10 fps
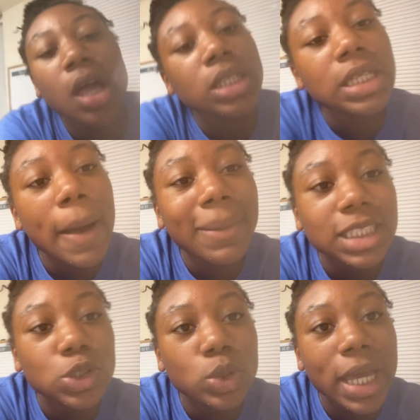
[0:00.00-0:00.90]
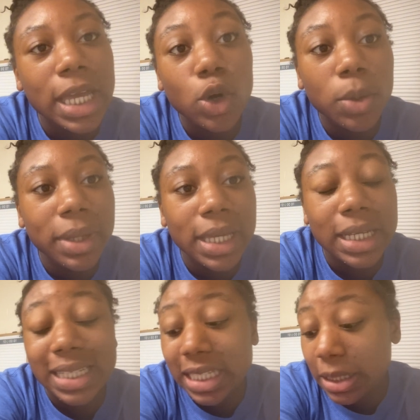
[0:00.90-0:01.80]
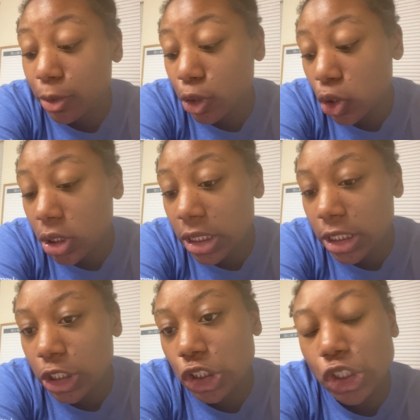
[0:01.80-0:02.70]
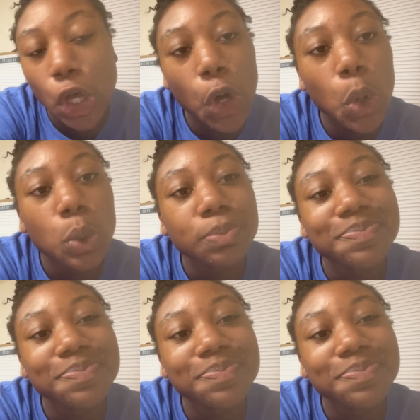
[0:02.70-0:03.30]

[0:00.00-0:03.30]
yeah, I'm about to do that and go to bed because I got up early. So